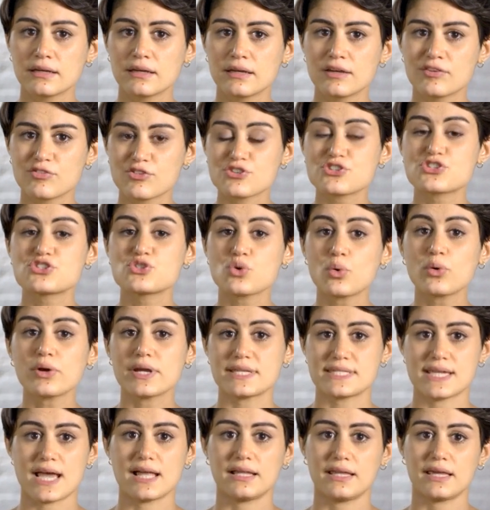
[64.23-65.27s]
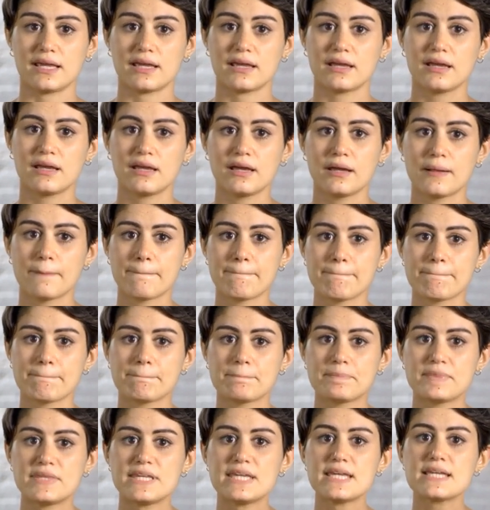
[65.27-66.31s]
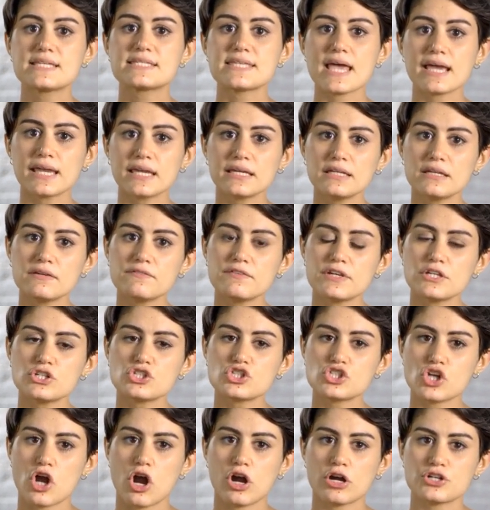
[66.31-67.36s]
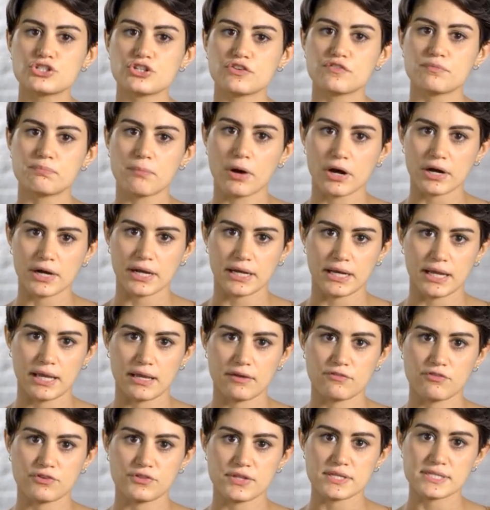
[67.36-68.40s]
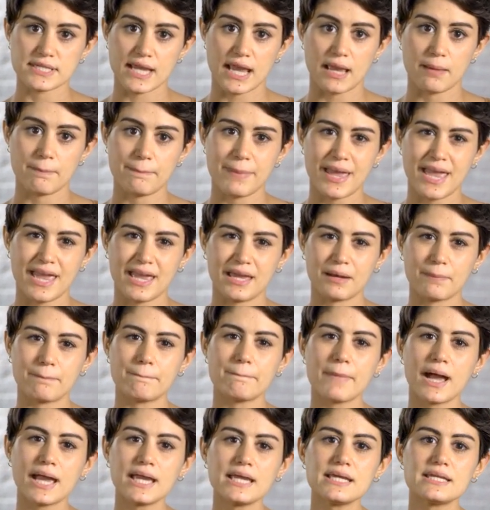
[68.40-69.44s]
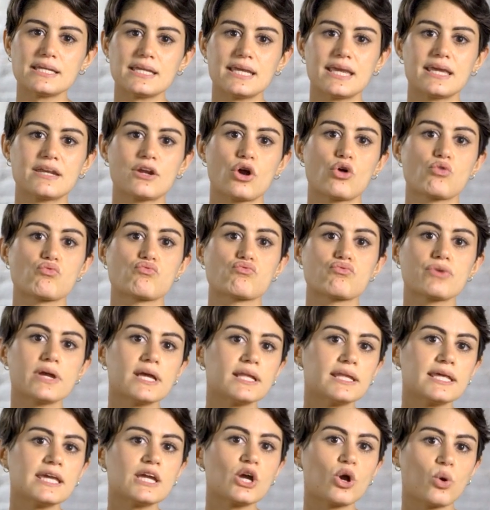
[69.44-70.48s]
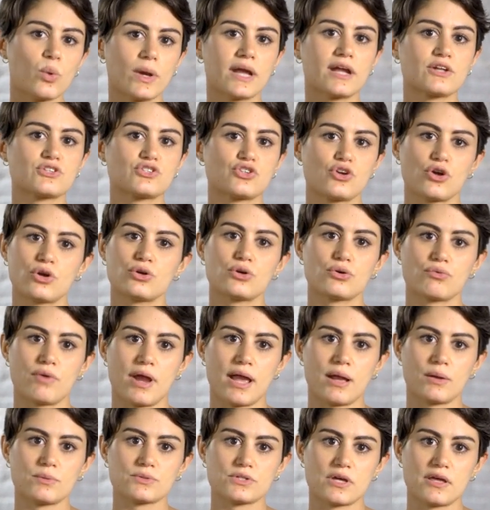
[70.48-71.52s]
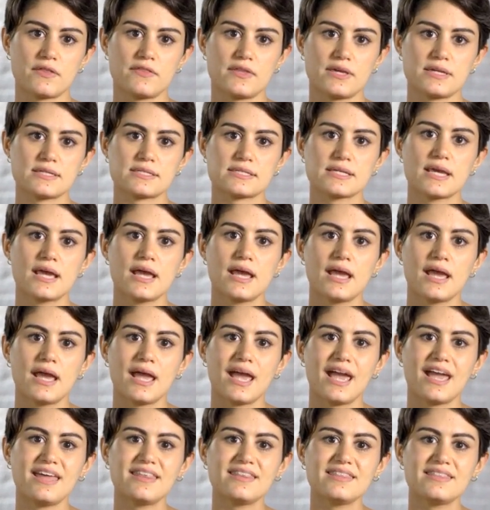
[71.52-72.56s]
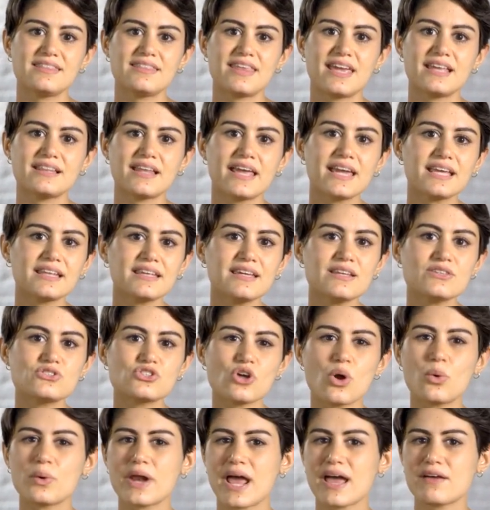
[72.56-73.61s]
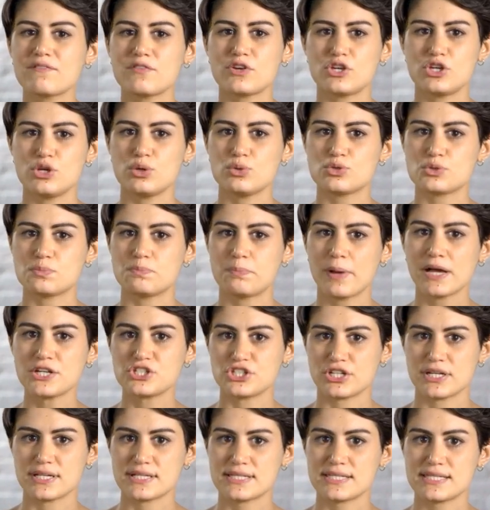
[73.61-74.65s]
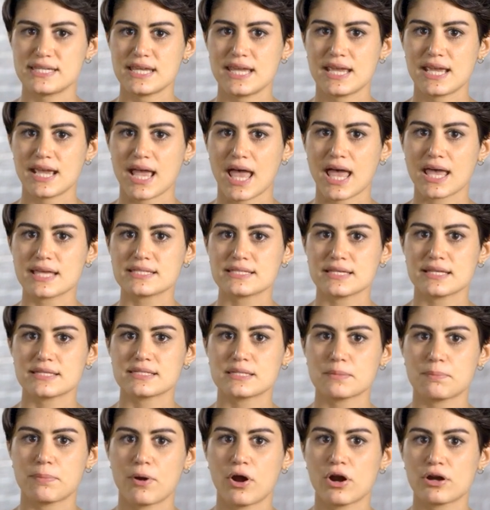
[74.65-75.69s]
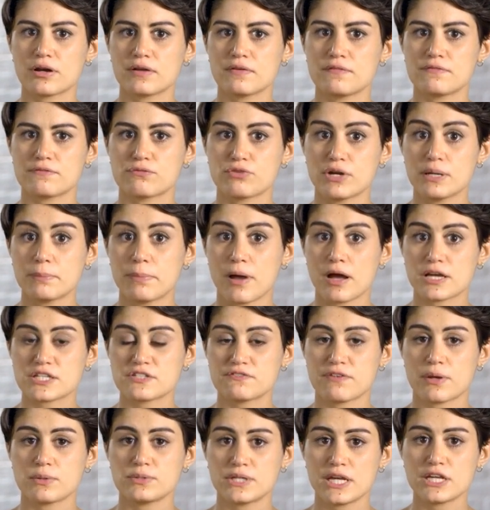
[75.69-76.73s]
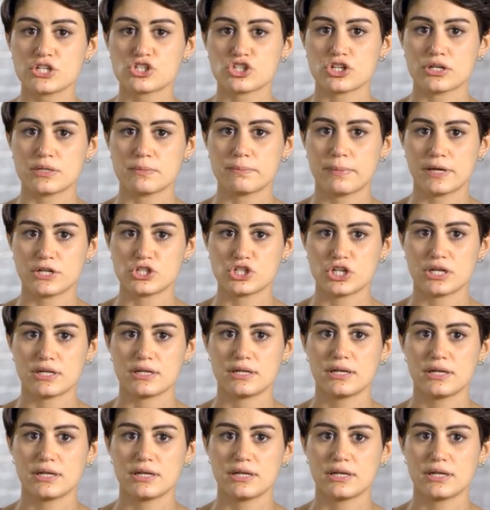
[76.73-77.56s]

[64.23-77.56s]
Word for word: for storytelling. The executive in charge of marketing for this campaign might need a really quick turnaround on this, and they likely don't have a huge budget, seeing as it's a part of Reebok's foundation budget.